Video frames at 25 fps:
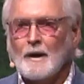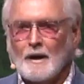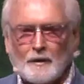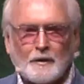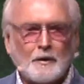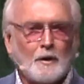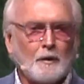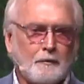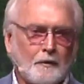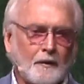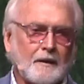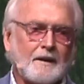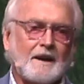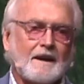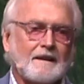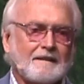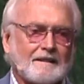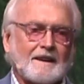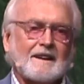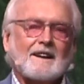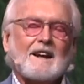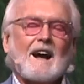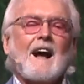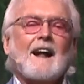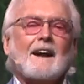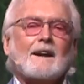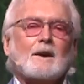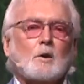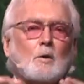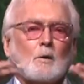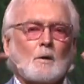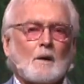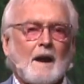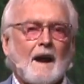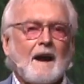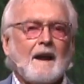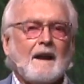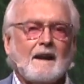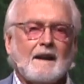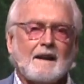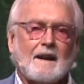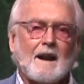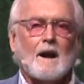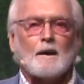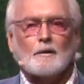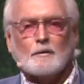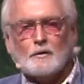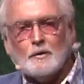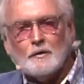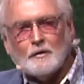You forget that God created it
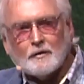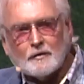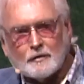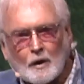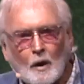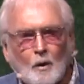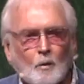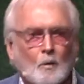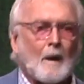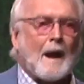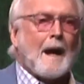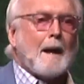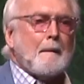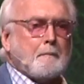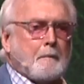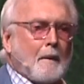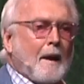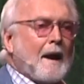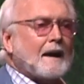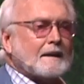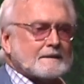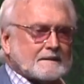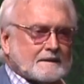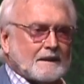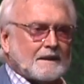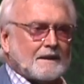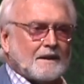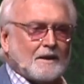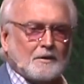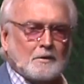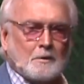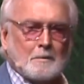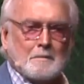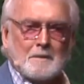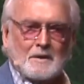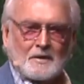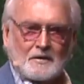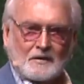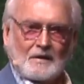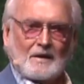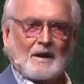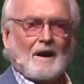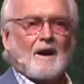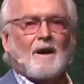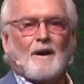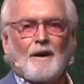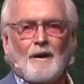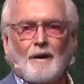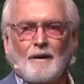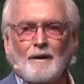all. You just go right past it and you miss it
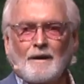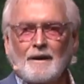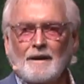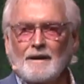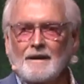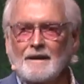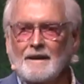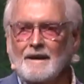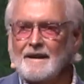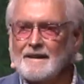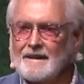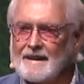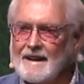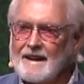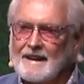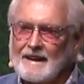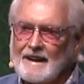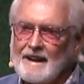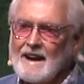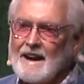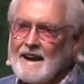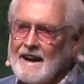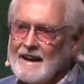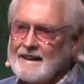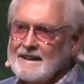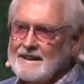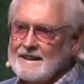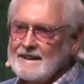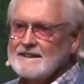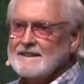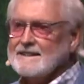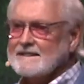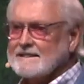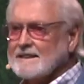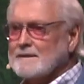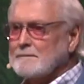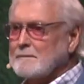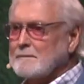all. And that God, He said,